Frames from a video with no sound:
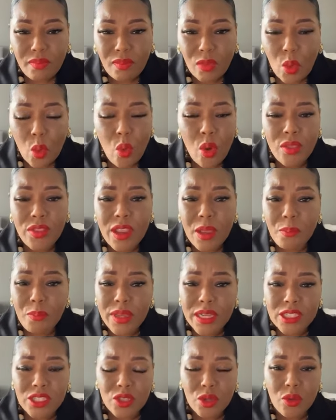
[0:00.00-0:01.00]
or the
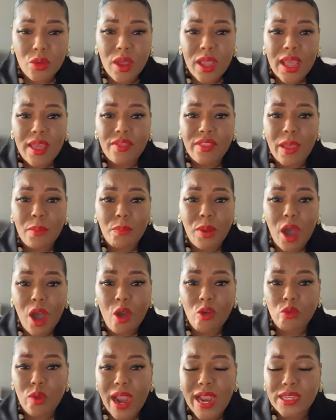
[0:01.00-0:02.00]
epistle that
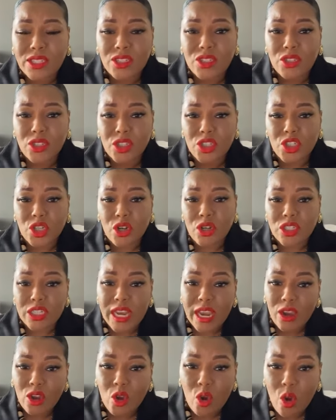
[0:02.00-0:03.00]
Paul writes to the church
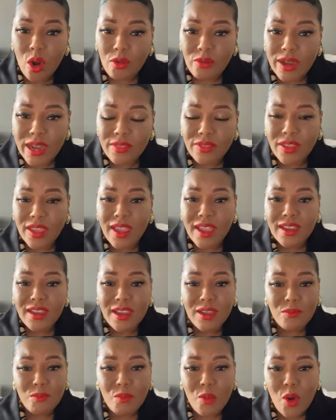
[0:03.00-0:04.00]
at Corinth.
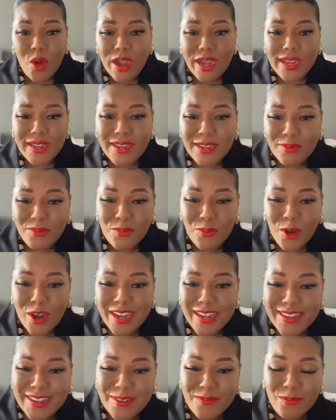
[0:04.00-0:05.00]
Good morning, good
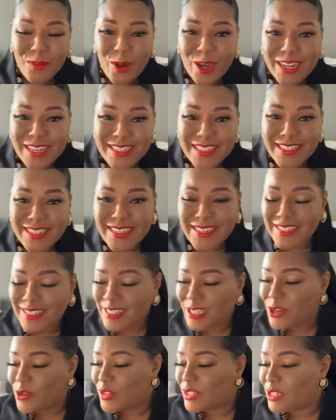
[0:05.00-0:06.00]
morning, good morning, Danita.
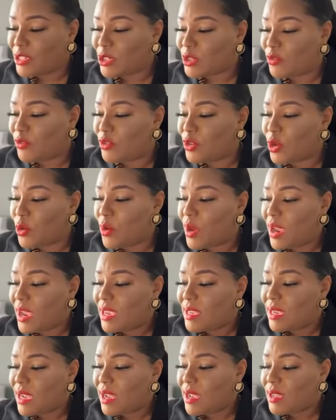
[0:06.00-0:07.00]
See you in just a few.
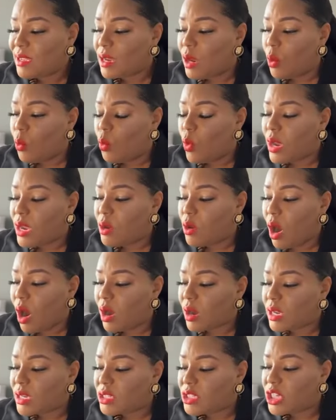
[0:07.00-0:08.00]
We
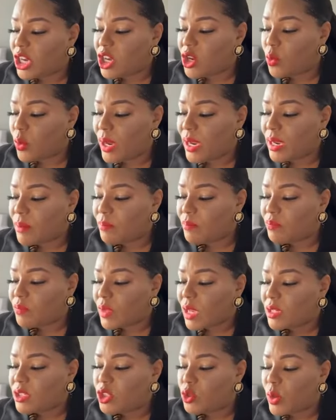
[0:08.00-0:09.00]
are continuing
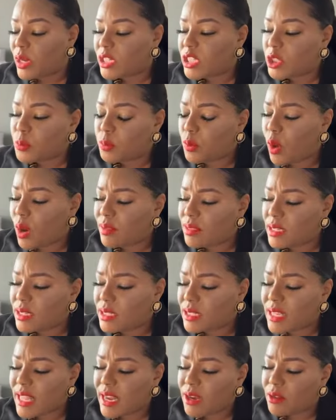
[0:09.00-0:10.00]
to explore
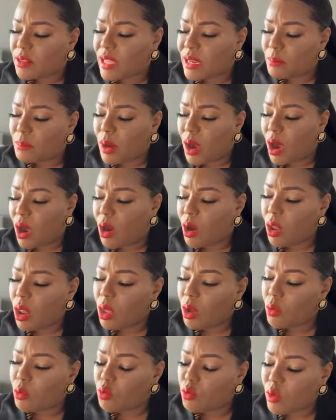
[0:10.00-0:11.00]
this letter that
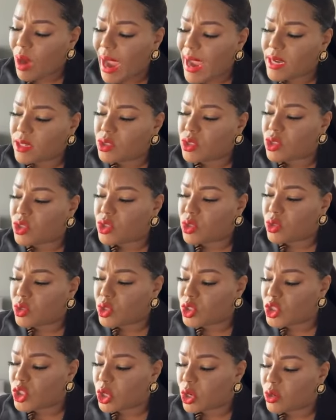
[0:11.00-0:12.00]
Paul writes to the
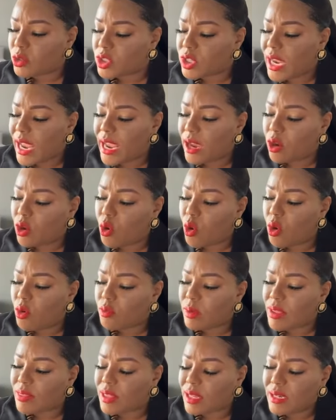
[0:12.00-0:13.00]
church at
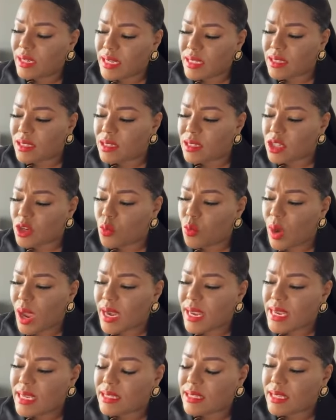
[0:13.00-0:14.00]
Corinth. Listen to
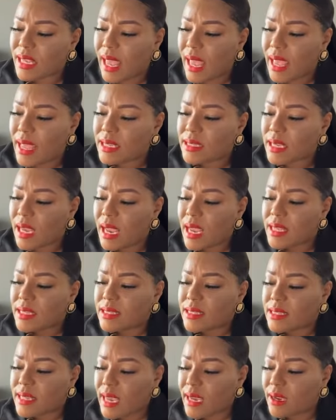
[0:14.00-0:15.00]
what he says,
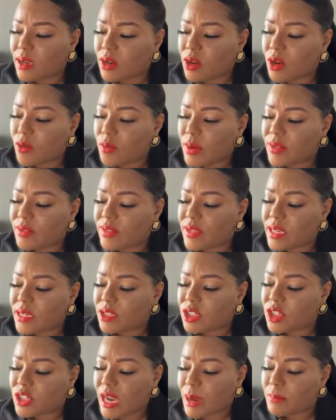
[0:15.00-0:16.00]
2
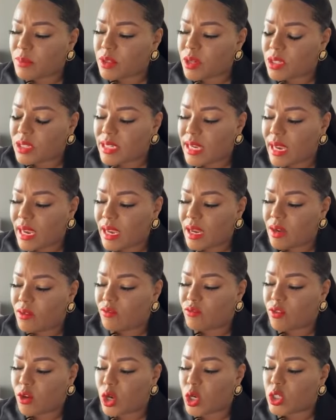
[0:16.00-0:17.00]
Corinthians chapter
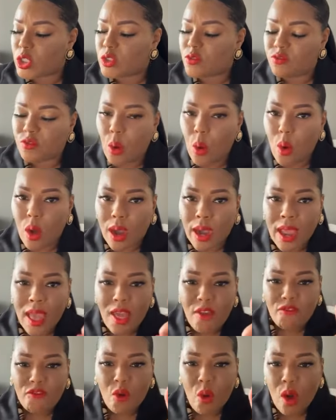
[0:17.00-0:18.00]
10, verse 4.
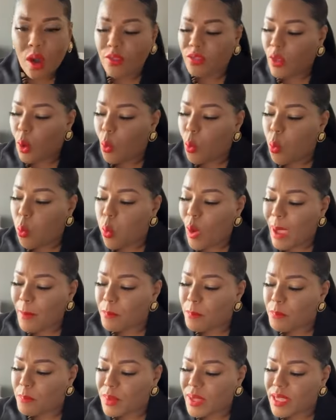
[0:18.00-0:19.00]
For the
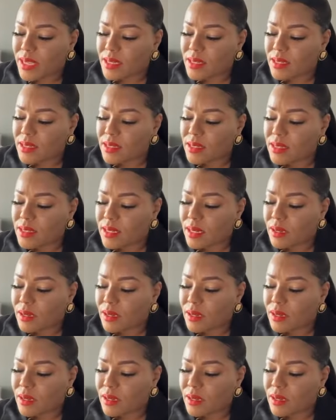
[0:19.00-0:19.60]
weapons